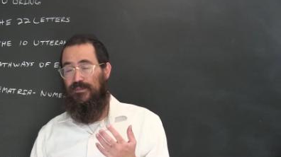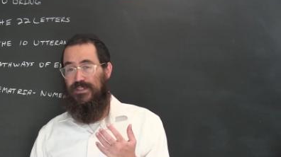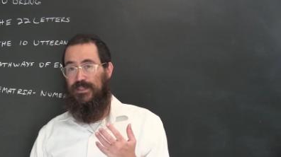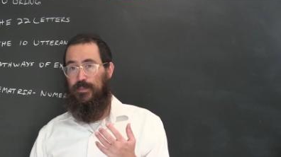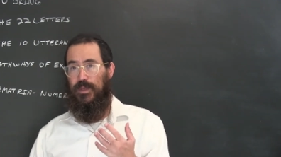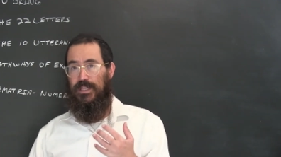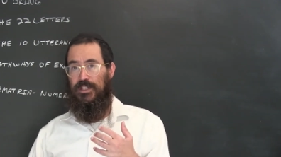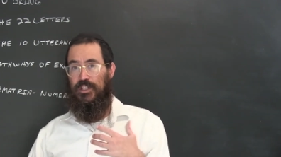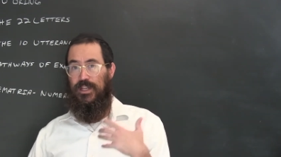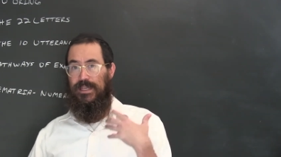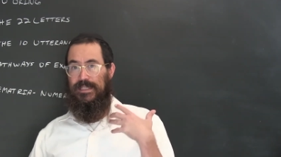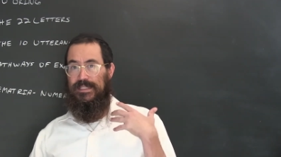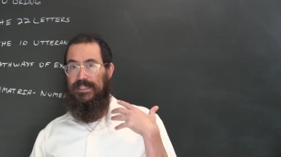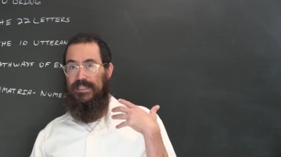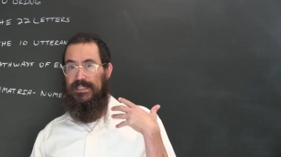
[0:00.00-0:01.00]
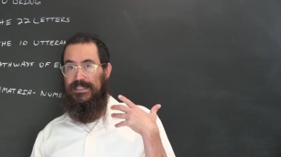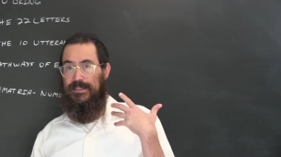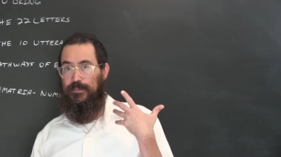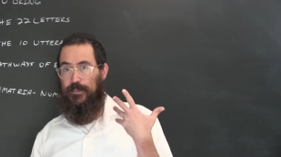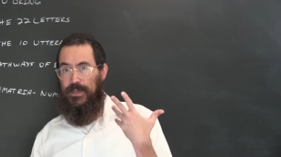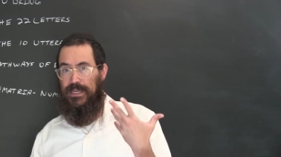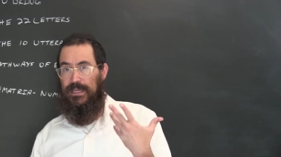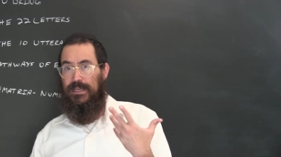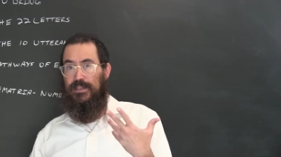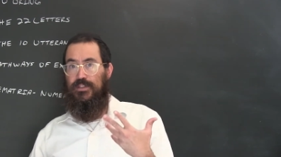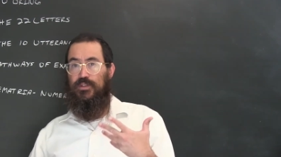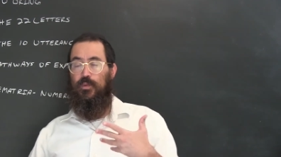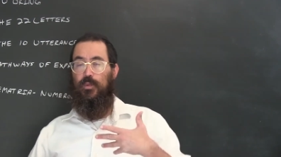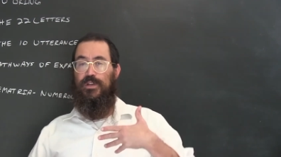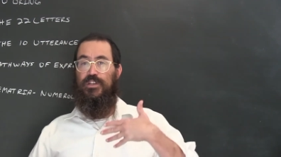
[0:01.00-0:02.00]
of speech is the
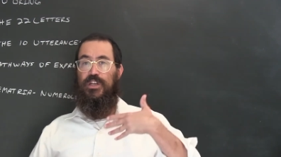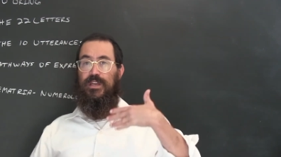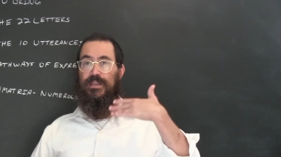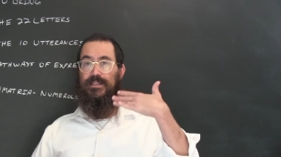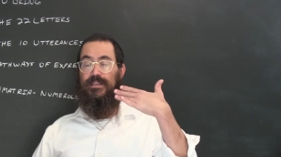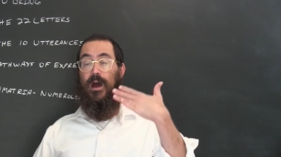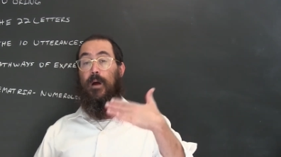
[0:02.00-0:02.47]
speech which is